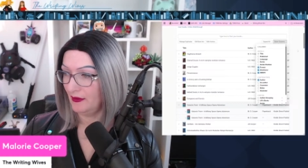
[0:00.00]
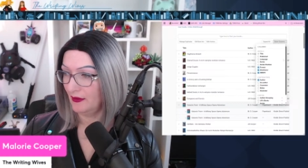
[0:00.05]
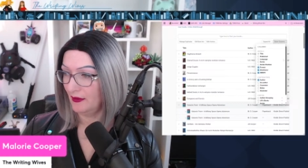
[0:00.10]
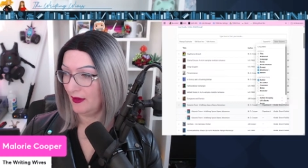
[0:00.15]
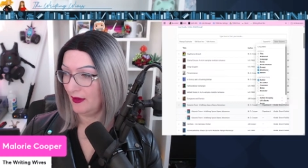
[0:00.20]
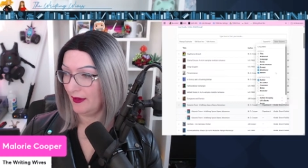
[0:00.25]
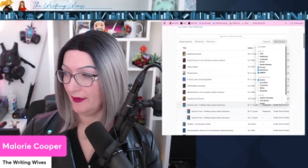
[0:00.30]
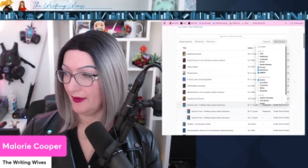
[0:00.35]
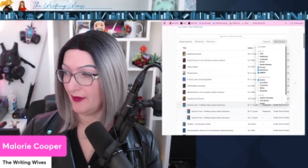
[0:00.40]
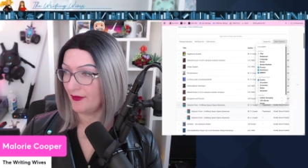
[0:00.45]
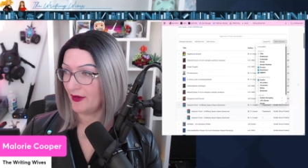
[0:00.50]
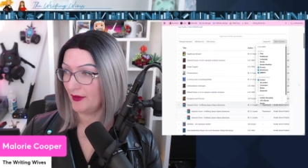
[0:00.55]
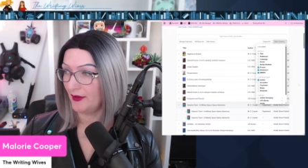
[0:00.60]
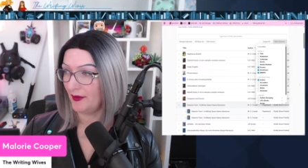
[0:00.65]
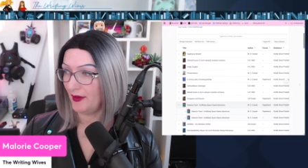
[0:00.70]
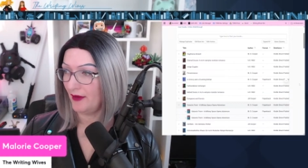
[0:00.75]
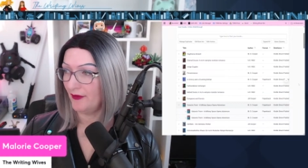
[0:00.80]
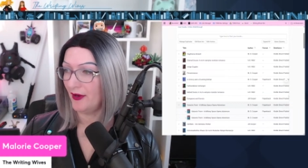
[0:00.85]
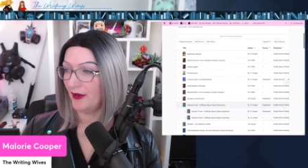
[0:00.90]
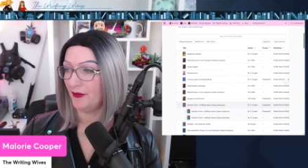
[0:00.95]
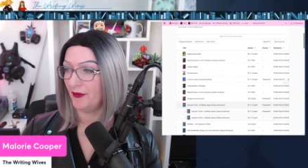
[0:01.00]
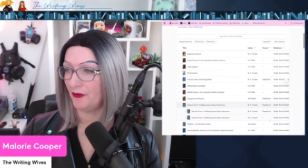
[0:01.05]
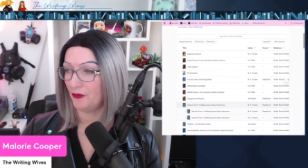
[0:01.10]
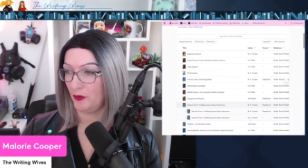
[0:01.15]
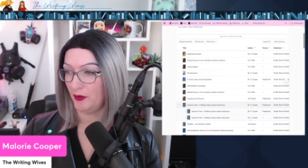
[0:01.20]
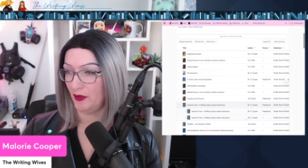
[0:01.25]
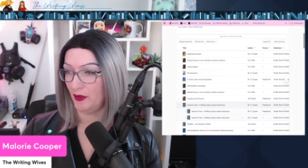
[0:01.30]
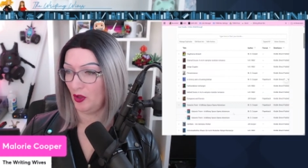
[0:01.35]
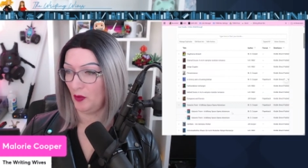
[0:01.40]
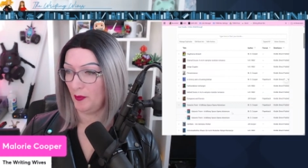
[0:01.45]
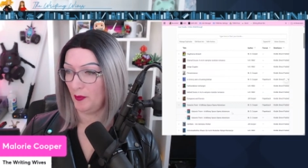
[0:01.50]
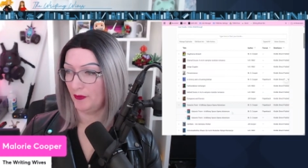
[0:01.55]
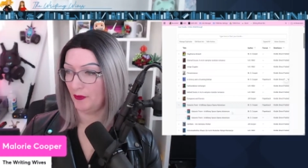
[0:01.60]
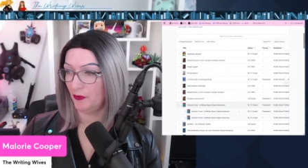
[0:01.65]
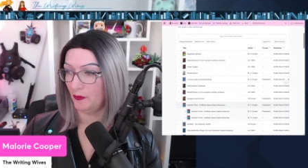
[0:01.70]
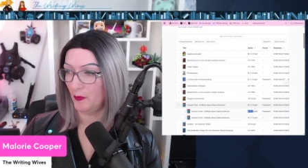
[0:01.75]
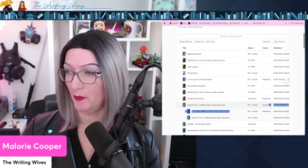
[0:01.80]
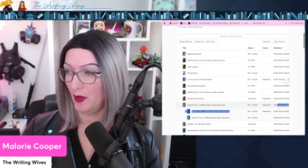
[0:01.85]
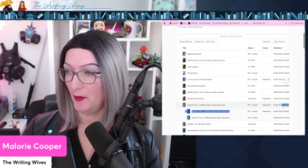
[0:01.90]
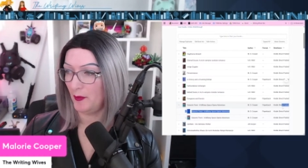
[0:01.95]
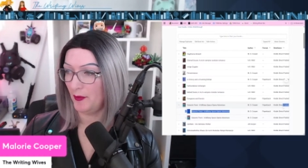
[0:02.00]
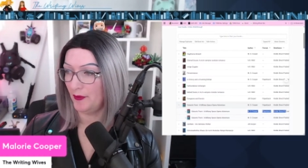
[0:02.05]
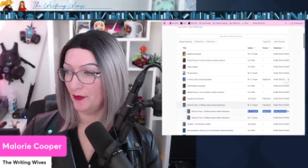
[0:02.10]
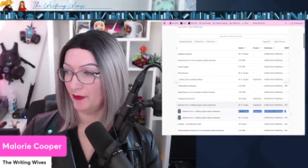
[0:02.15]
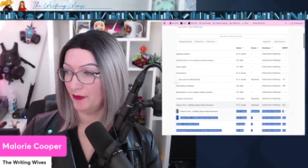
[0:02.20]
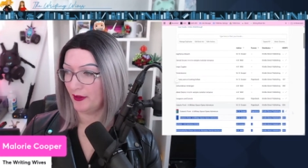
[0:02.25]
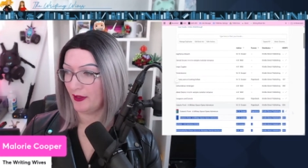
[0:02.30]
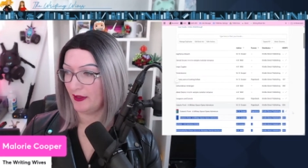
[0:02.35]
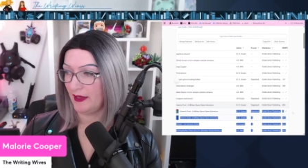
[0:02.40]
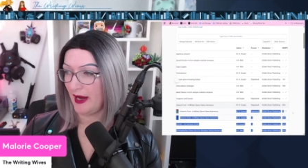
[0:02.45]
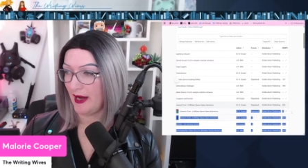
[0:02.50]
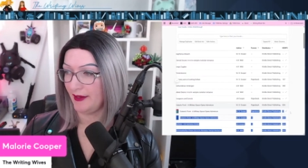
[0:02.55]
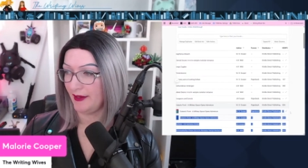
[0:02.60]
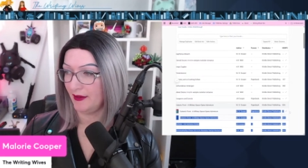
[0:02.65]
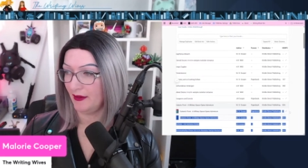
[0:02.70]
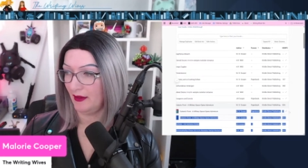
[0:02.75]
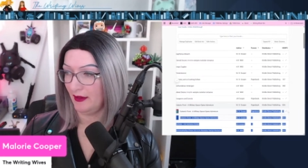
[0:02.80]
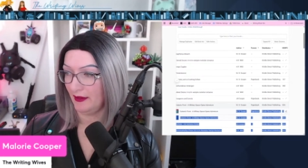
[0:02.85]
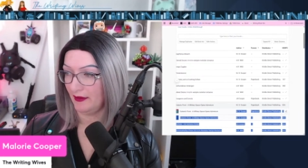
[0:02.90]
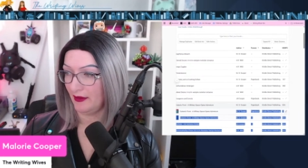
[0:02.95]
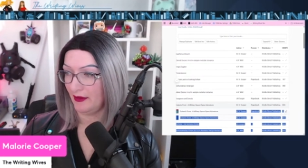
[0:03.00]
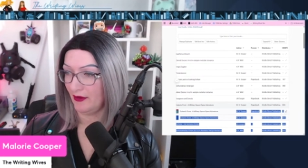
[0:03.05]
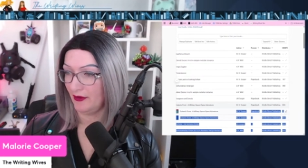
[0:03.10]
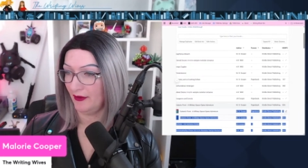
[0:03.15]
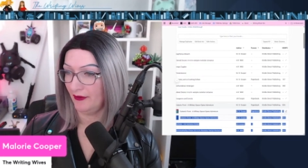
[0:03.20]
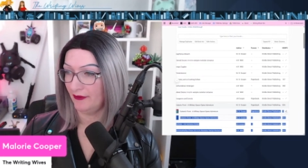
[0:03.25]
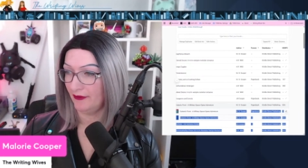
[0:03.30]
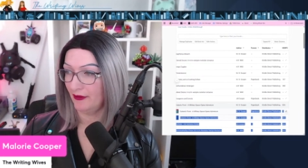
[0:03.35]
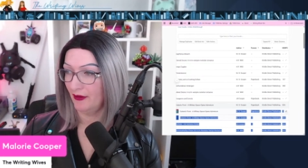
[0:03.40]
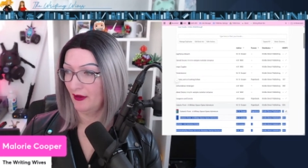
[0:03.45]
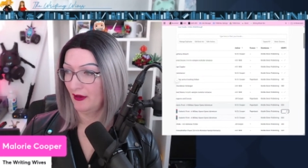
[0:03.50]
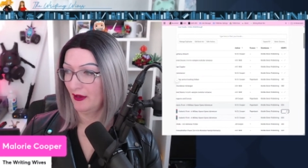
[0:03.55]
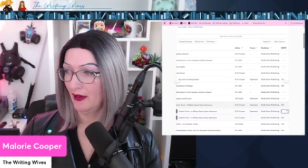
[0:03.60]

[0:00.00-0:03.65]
I think I've got the screen a little bit too small, but there's like an edit link. There it is.